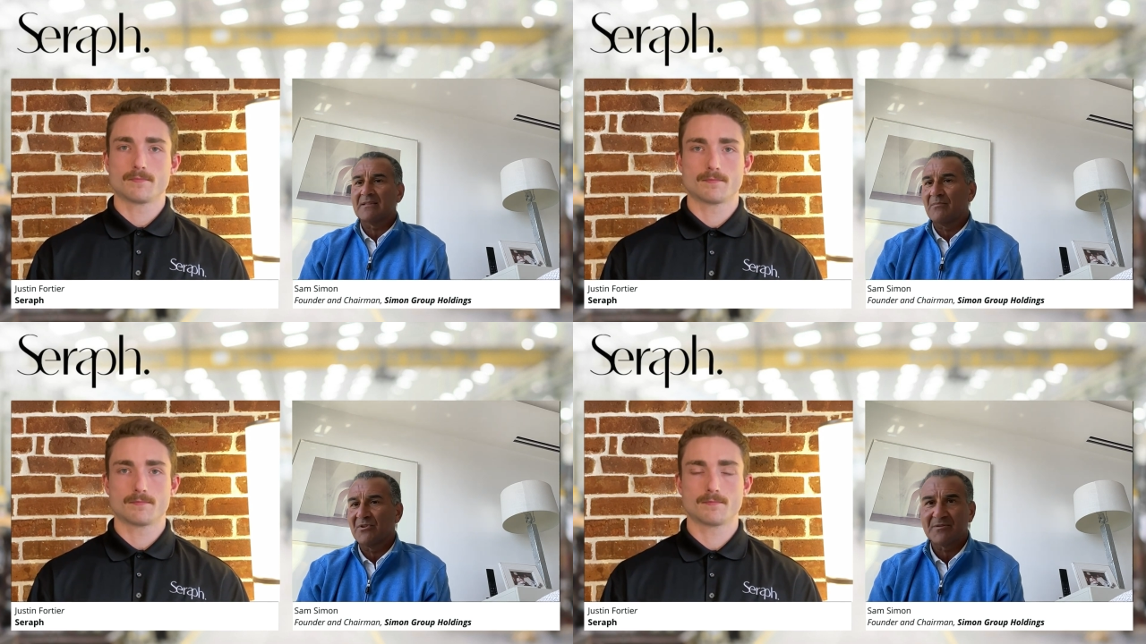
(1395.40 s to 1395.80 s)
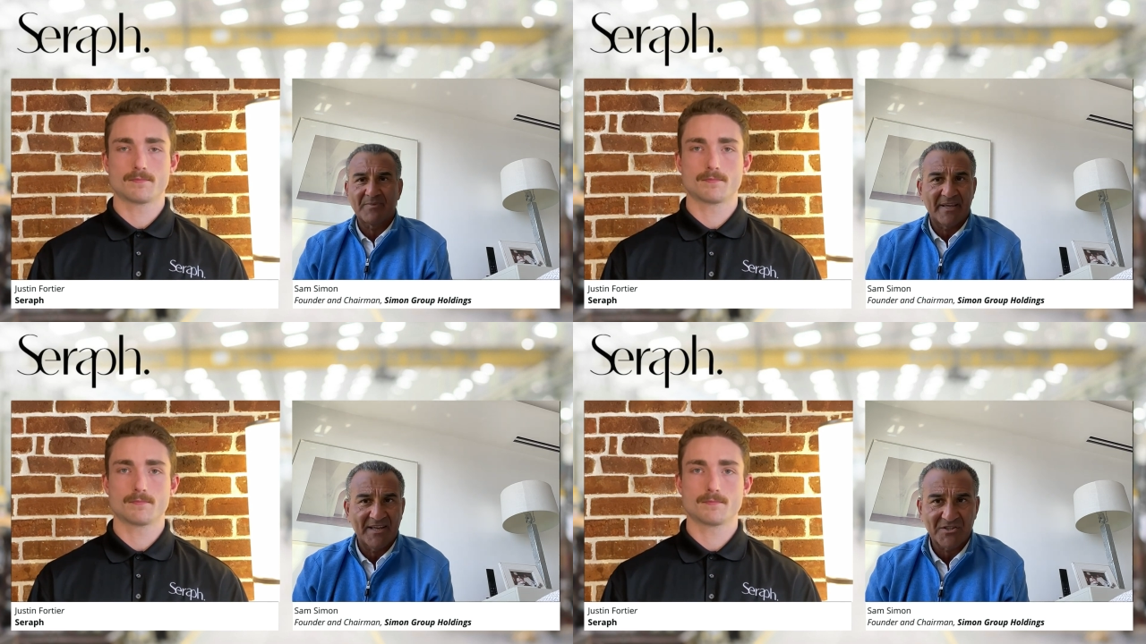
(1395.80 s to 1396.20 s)
Speaker 1: the most
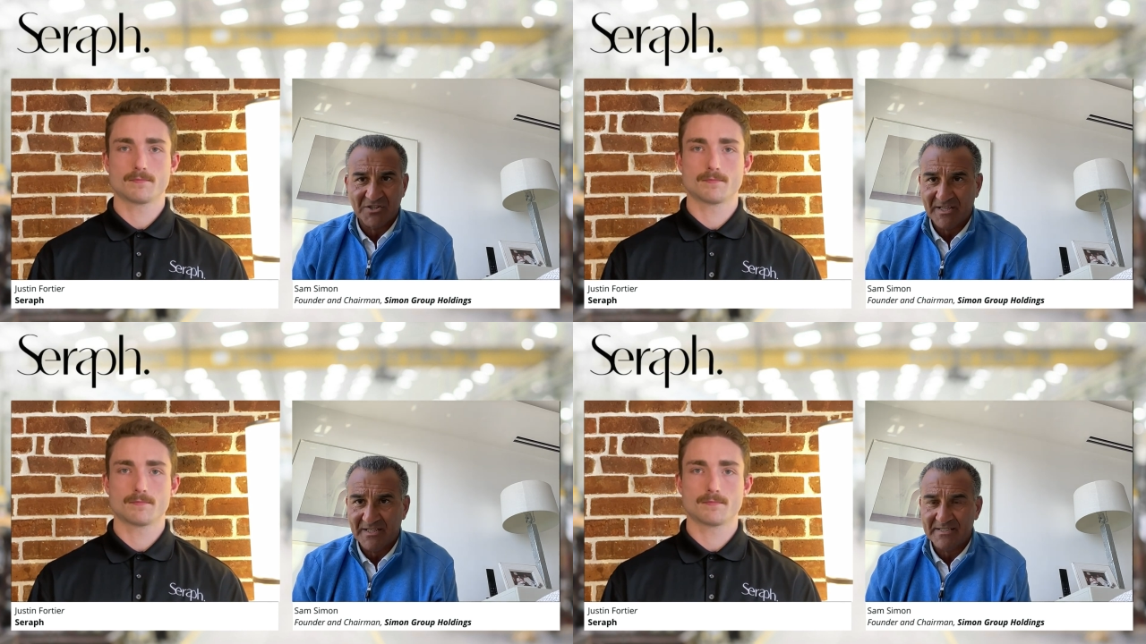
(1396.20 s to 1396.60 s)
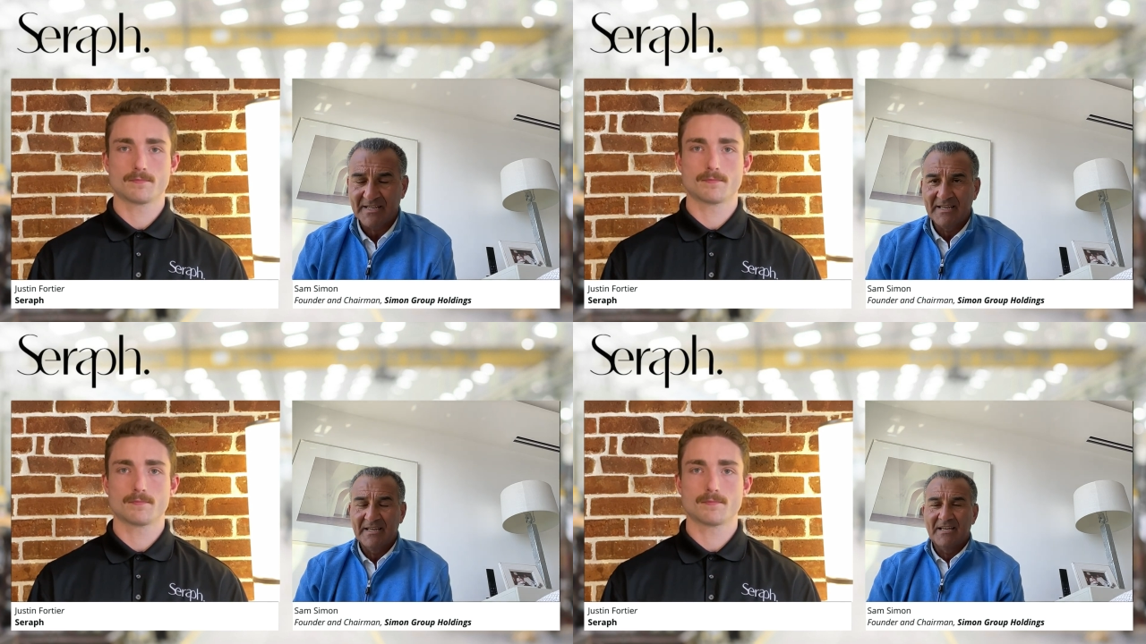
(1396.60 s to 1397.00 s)
PhDs.
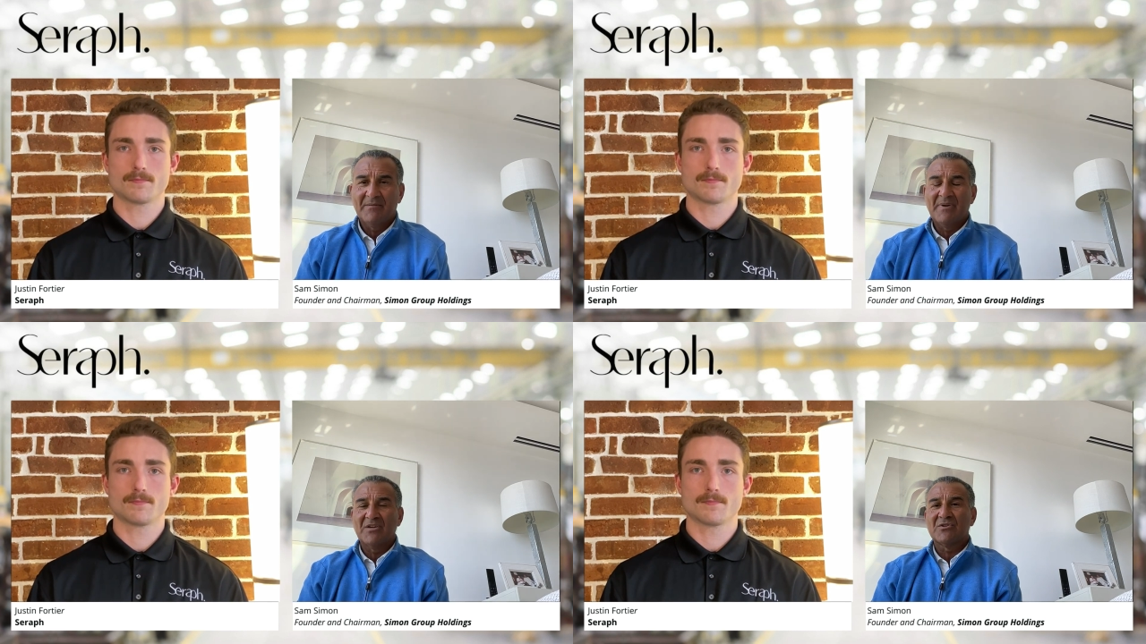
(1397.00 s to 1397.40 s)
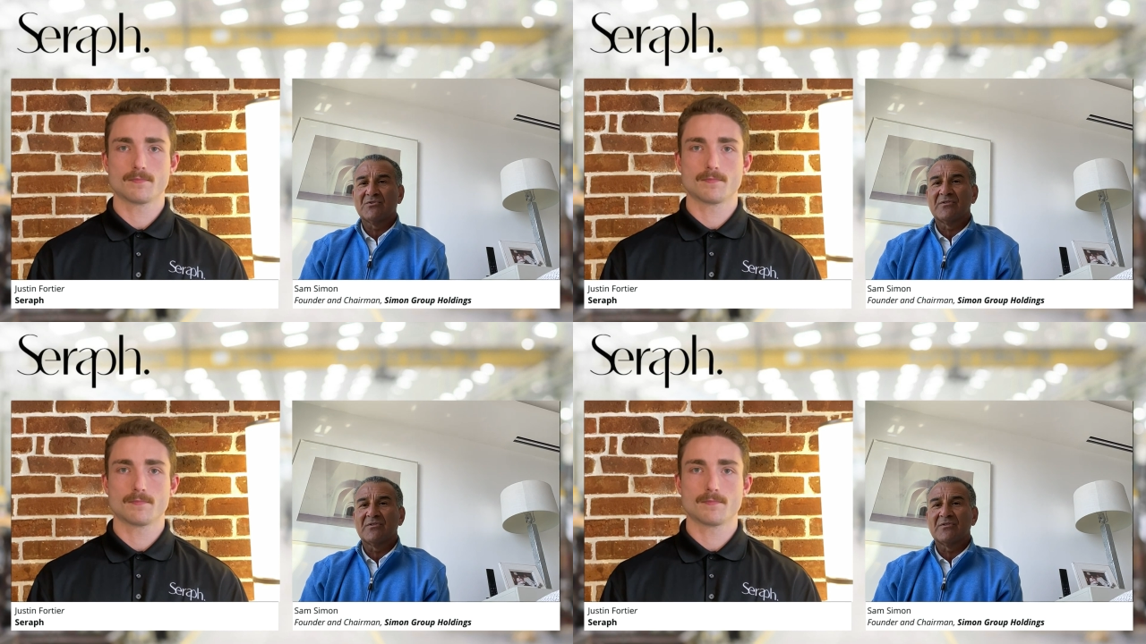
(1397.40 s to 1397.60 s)
Make sure